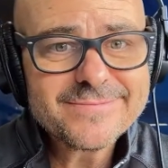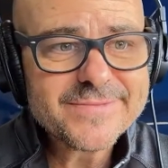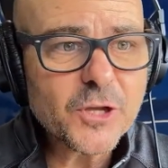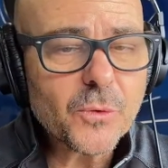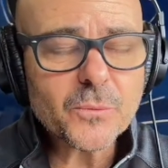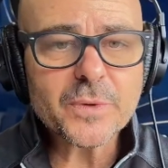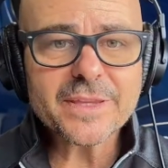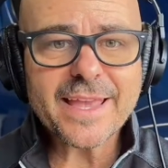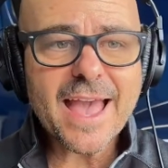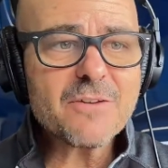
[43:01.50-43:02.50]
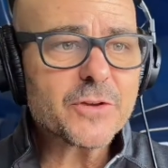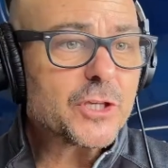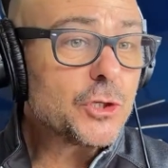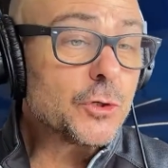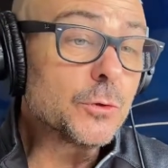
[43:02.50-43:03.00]
don't really have a
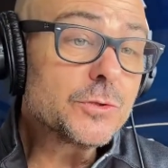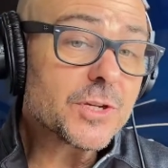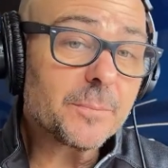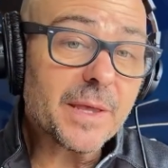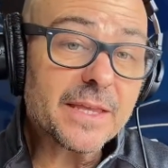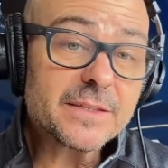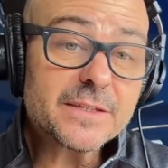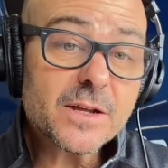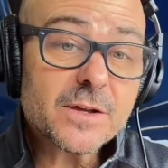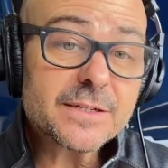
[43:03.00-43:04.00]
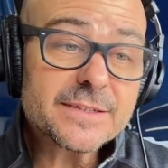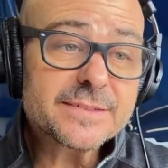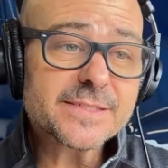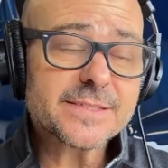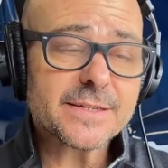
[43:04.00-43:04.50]
huge opinion on
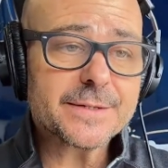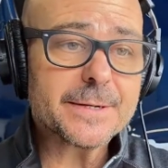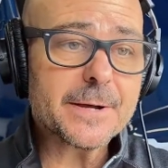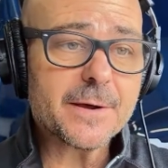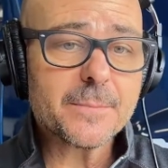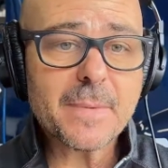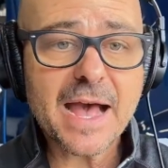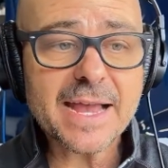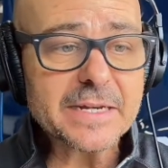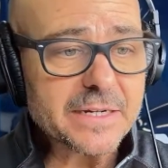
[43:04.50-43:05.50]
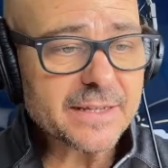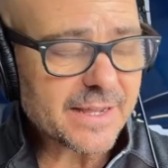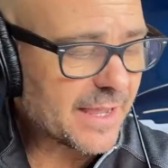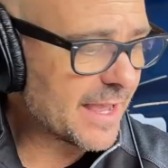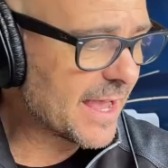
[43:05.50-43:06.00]
it. I'm
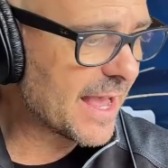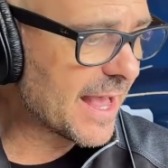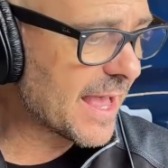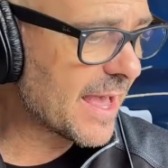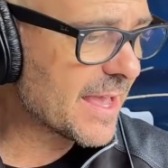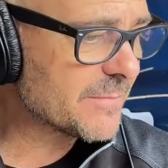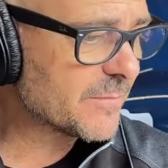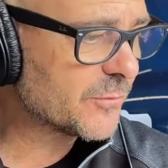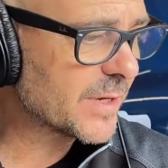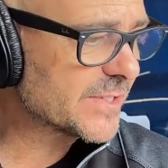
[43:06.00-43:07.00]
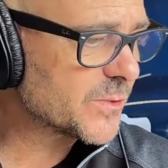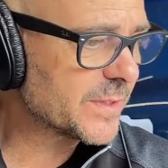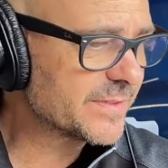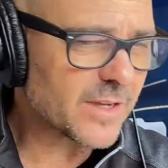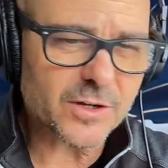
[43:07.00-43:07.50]
friends
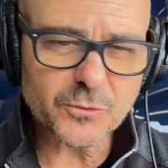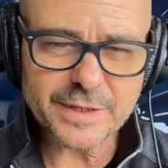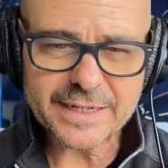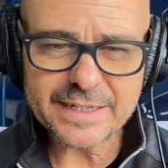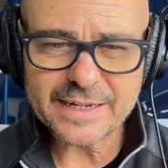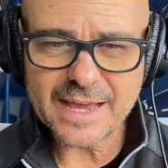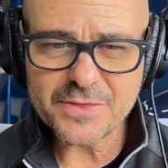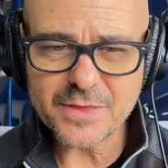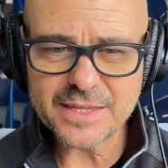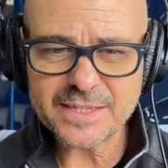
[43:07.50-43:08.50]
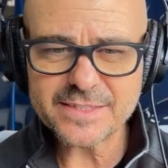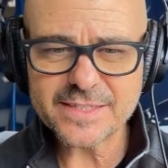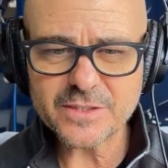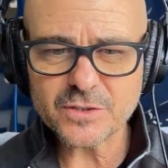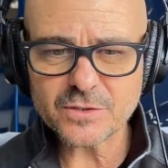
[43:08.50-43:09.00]
with Doug Reed. I think he's
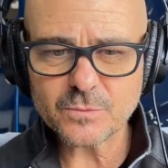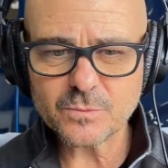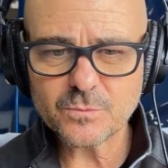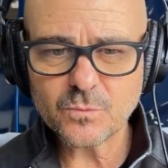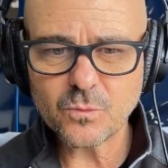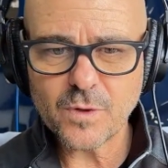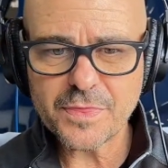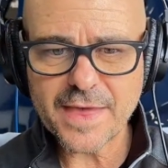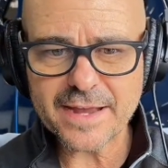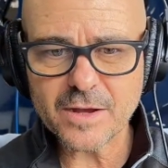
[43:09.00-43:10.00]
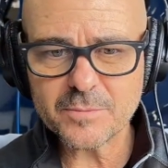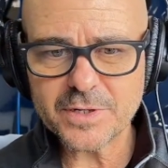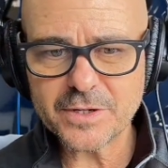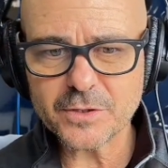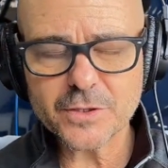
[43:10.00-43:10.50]
either with that
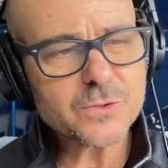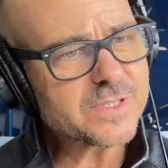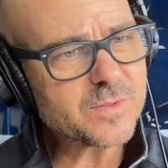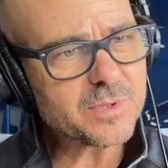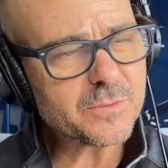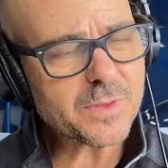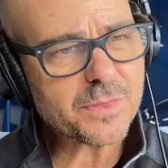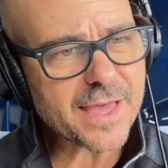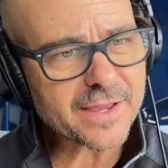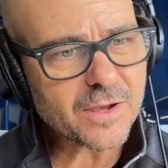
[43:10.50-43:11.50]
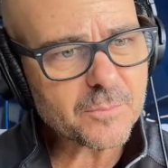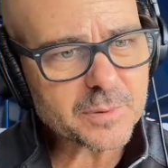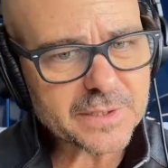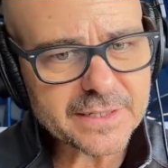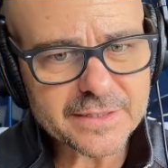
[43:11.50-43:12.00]
company or used to be with that
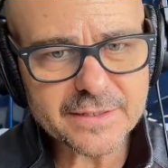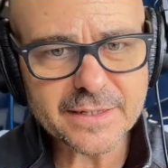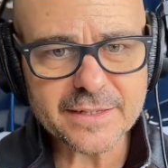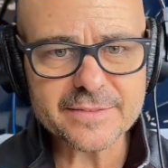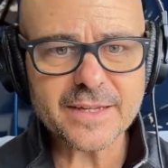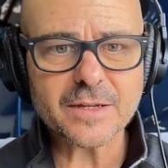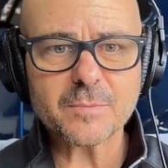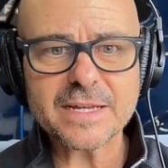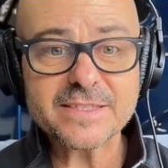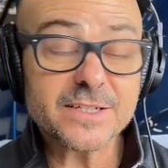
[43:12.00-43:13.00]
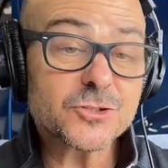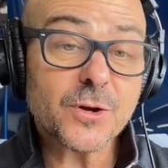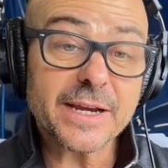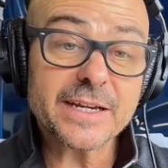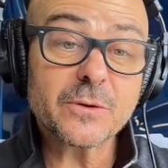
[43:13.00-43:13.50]
company, and I did a
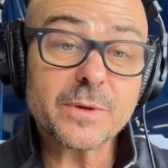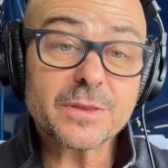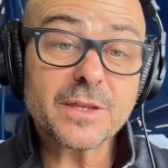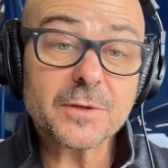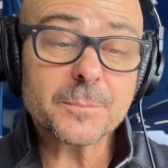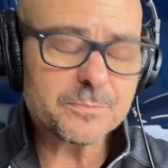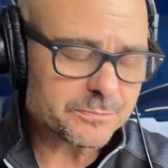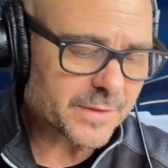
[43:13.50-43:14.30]
training with him